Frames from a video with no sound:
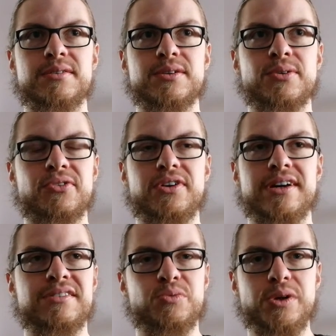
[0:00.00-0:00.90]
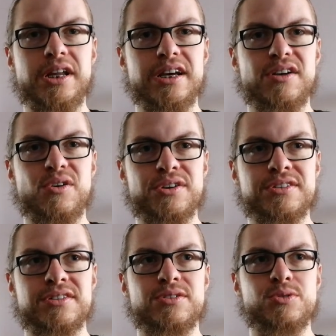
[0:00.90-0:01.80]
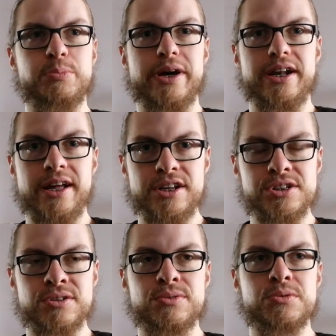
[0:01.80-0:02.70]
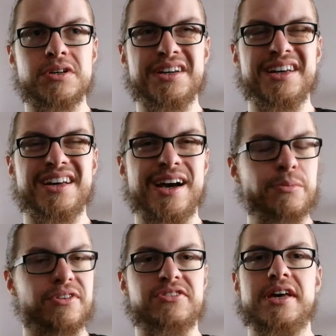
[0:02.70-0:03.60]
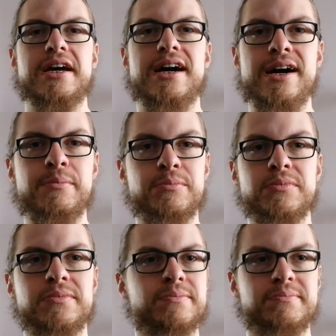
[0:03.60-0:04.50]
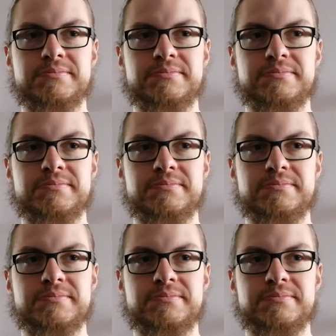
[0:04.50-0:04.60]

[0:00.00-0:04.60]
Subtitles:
because there's really a lot to pay attention to. I'm not saying I'm